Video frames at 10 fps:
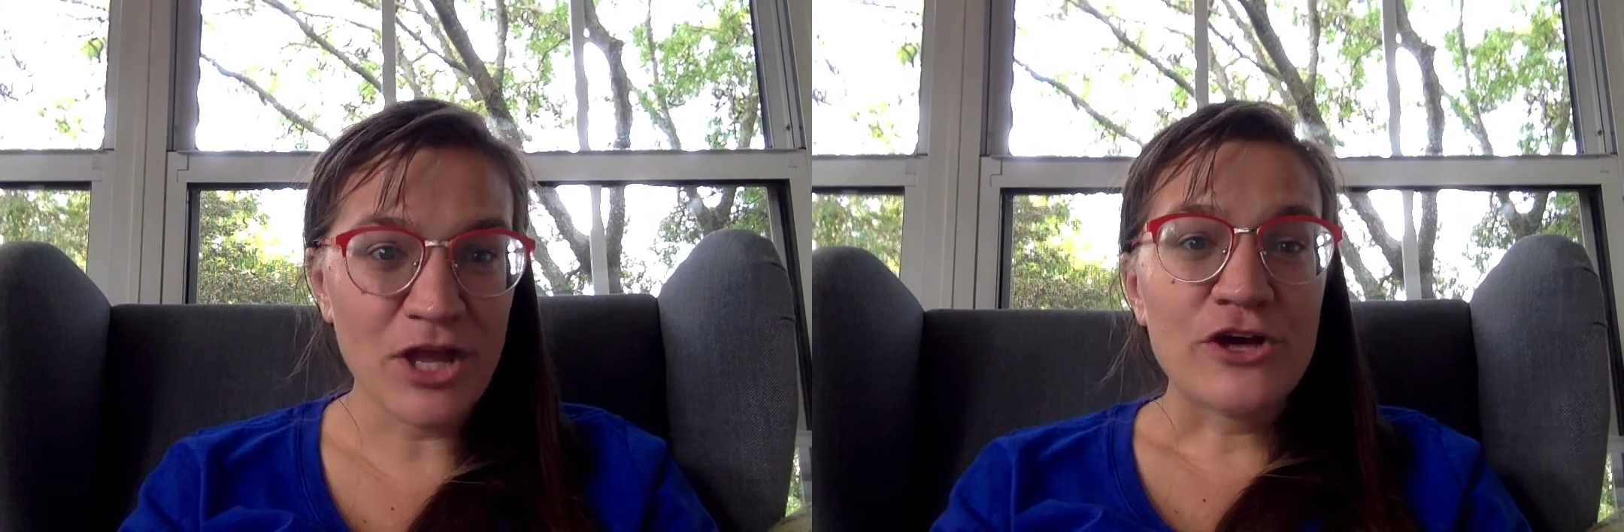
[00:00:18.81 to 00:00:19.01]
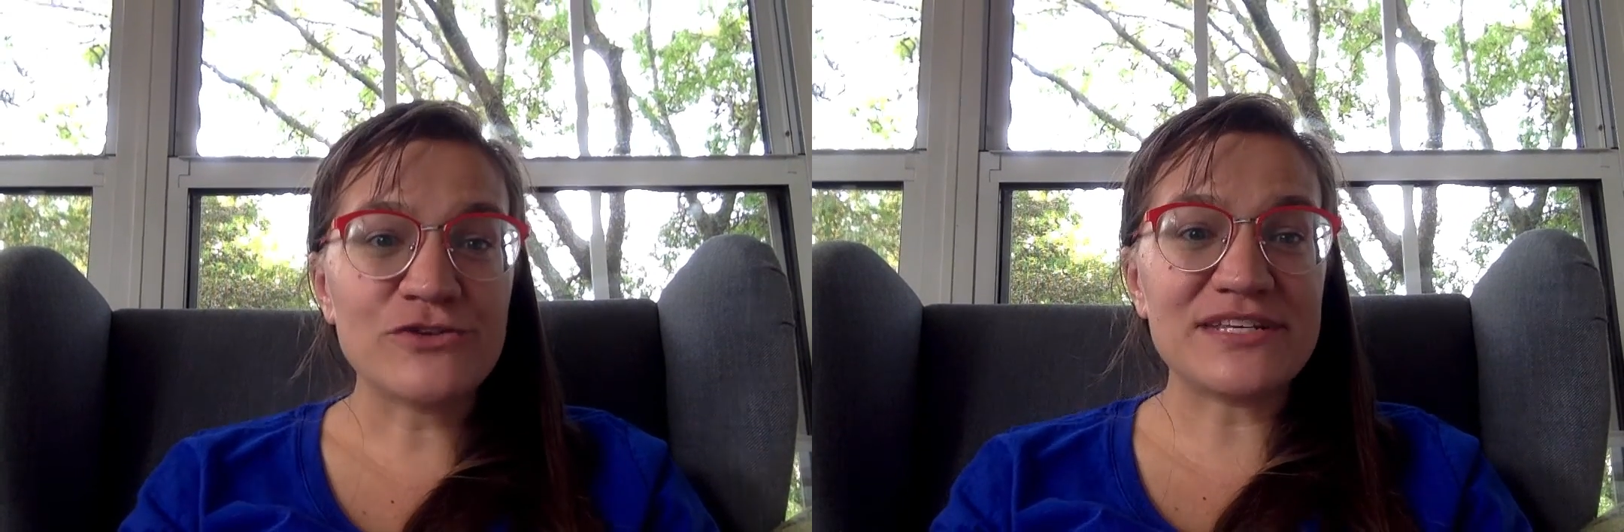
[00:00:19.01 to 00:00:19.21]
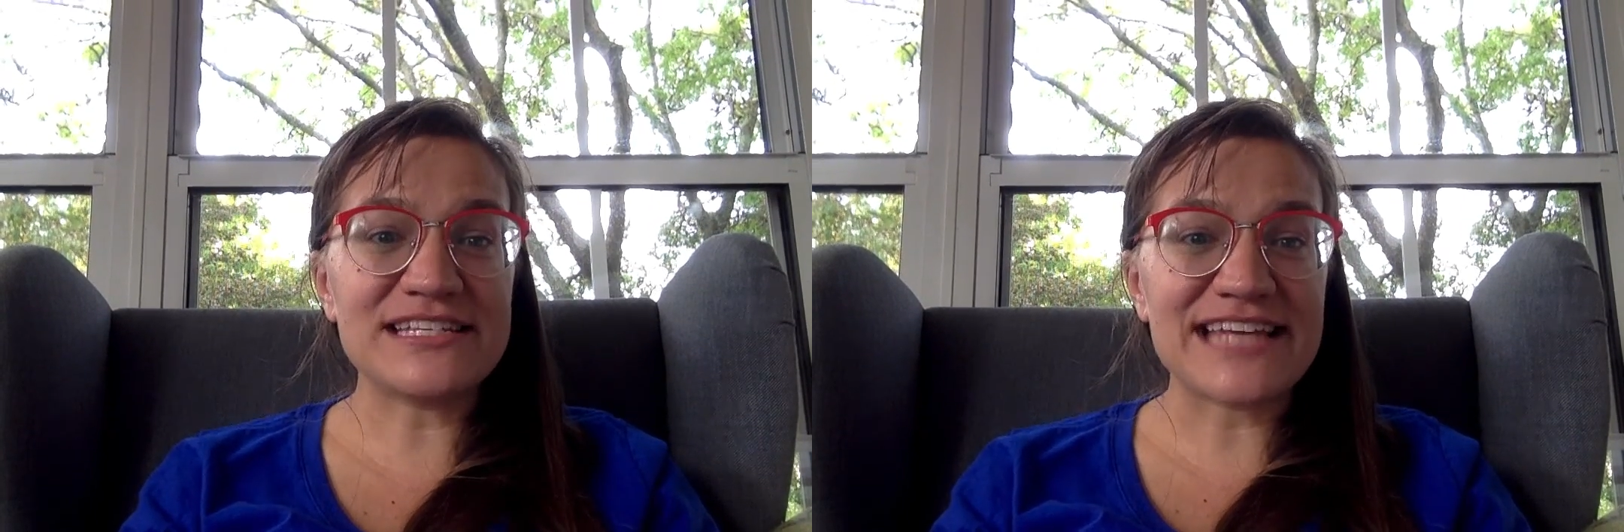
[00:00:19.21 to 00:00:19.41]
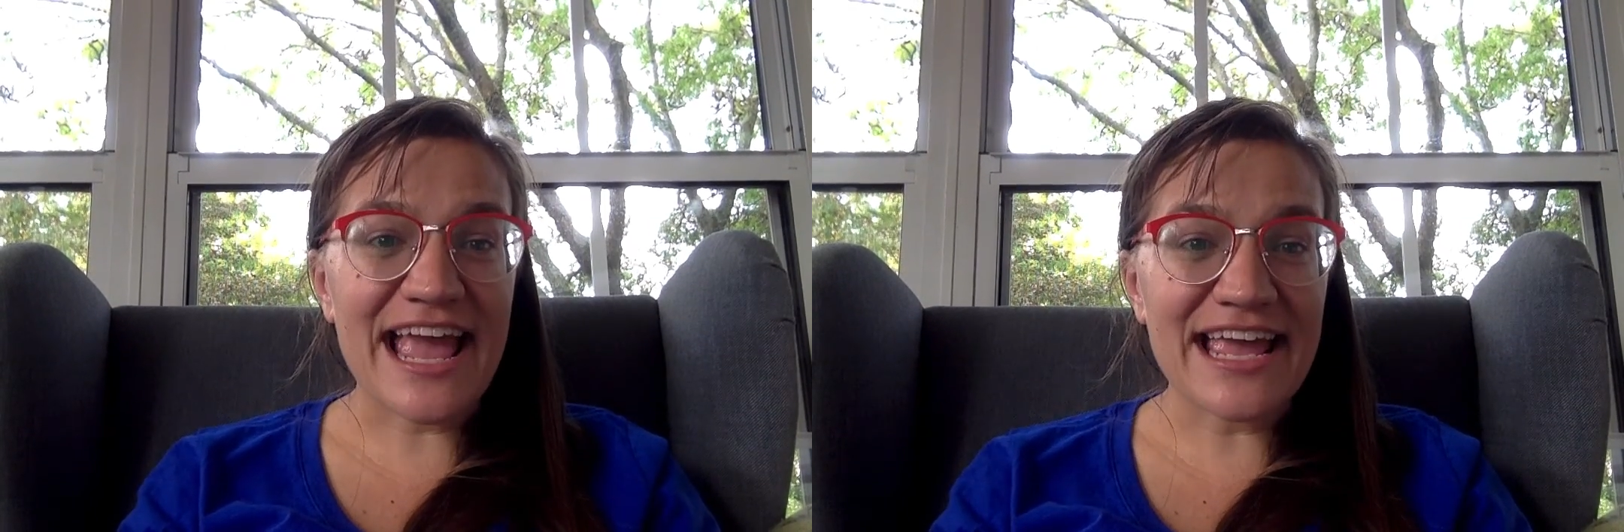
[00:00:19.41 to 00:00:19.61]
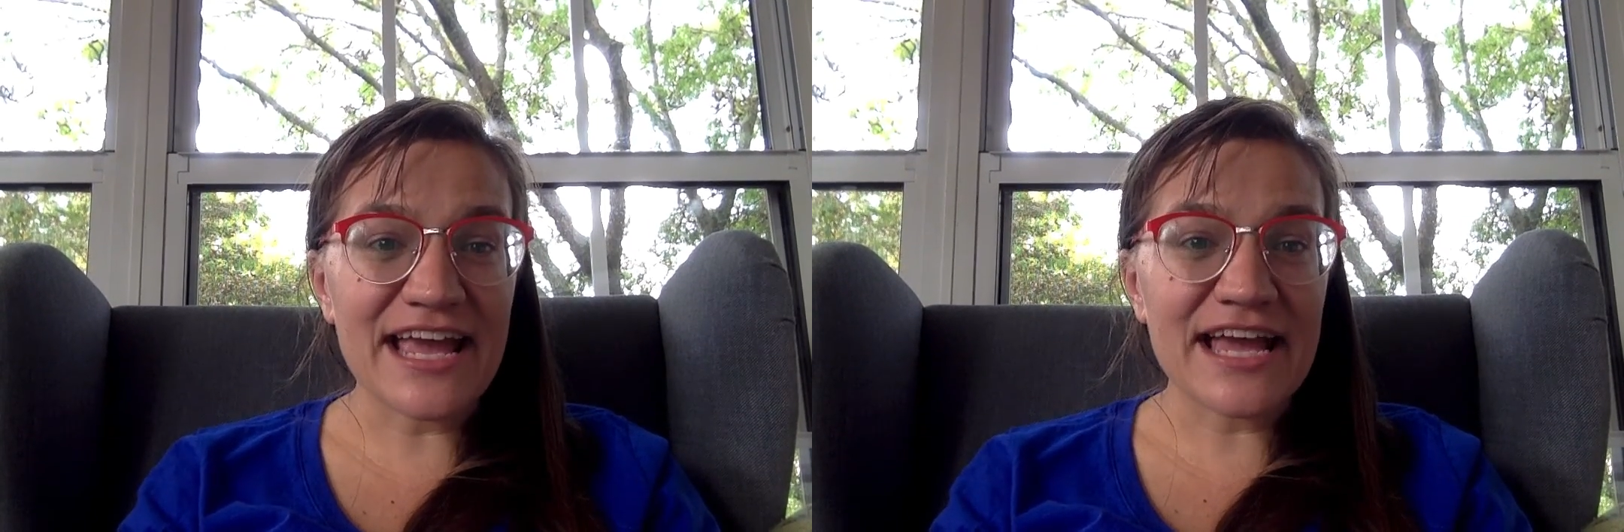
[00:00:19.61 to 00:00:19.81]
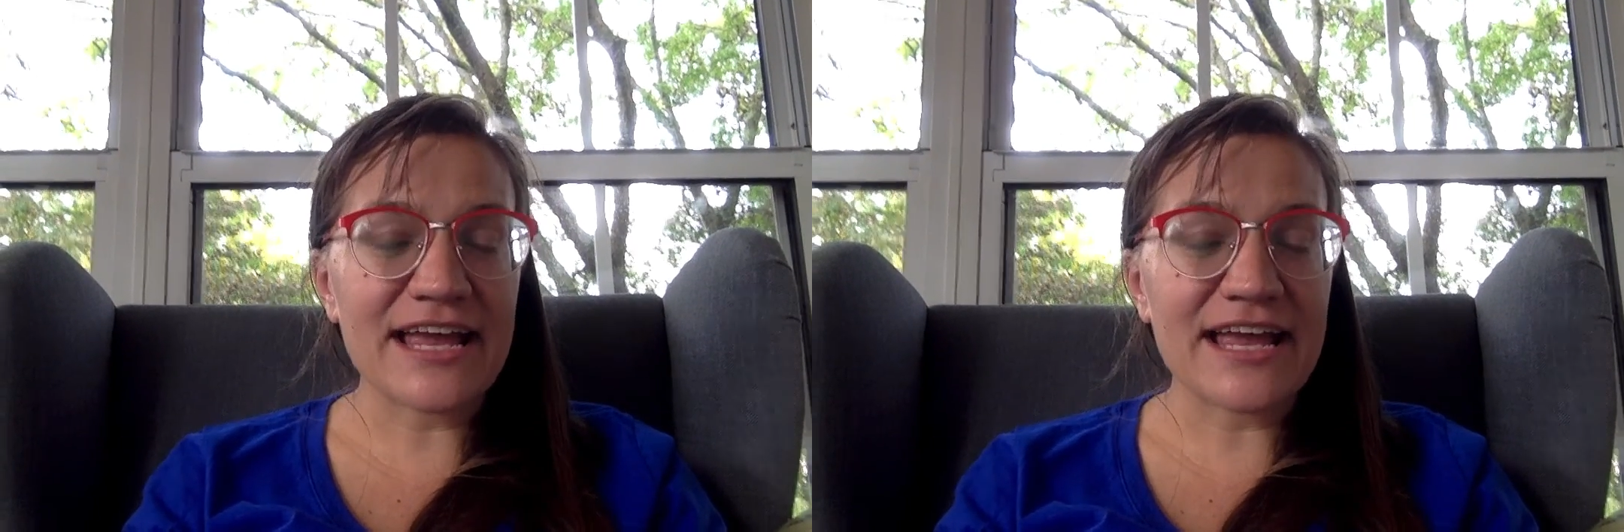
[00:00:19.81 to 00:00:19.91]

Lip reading: So today